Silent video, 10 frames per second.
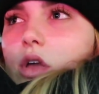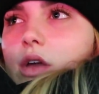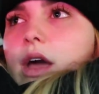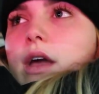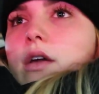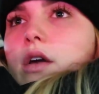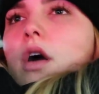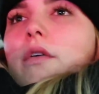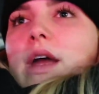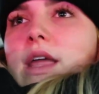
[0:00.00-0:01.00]
If we go up and come
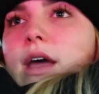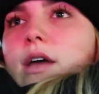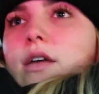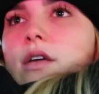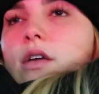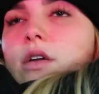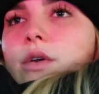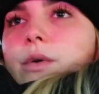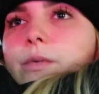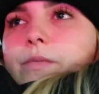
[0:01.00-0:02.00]
back later, there might be a
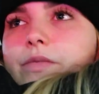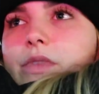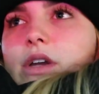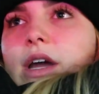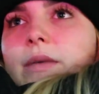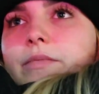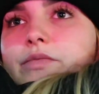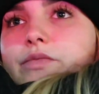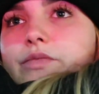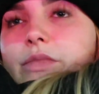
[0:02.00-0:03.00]
space. Okay,
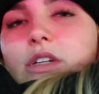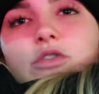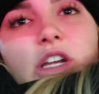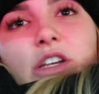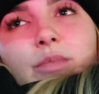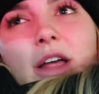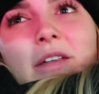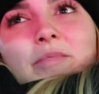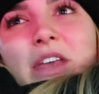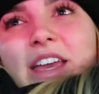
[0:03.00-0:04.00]
change of
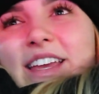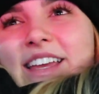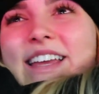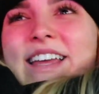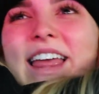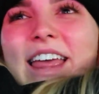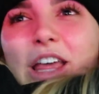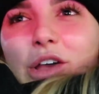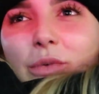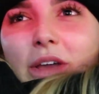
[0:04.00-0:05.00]
plan.
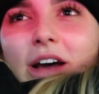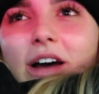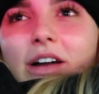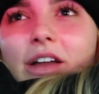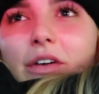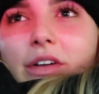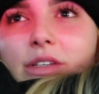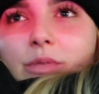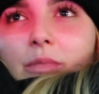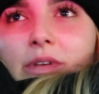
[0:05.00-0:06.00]
We are
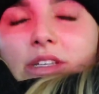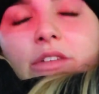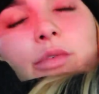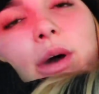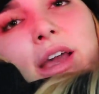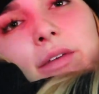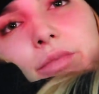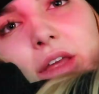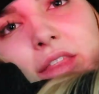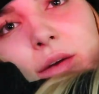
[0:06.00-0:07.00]
going to put my stuff away
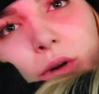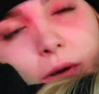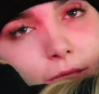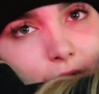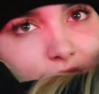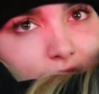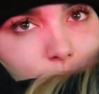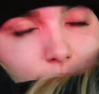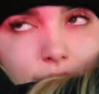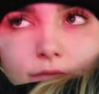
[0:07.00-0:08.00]
and then we're coming back to Casper's. I
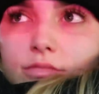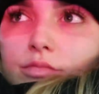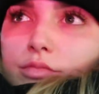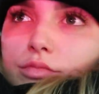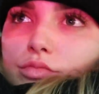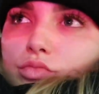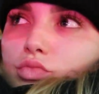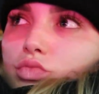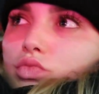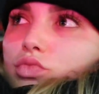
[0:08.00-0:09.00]
hate this bit. I
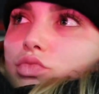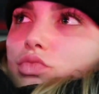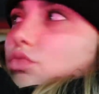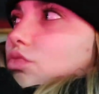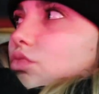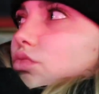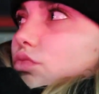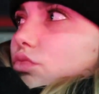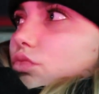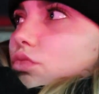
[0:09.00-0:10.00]
really hurt my car.
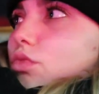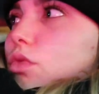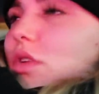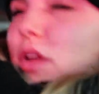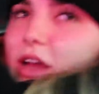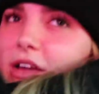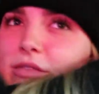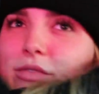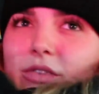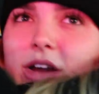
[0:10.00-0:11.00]

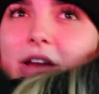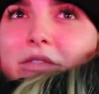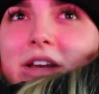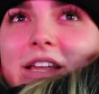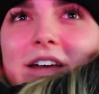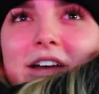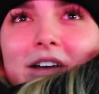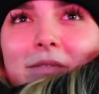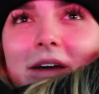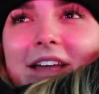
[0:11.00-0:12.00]
Oh. I really
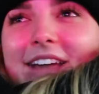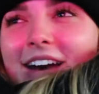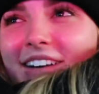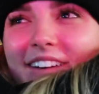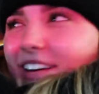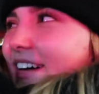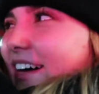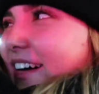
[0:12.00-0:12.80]
hurt my car.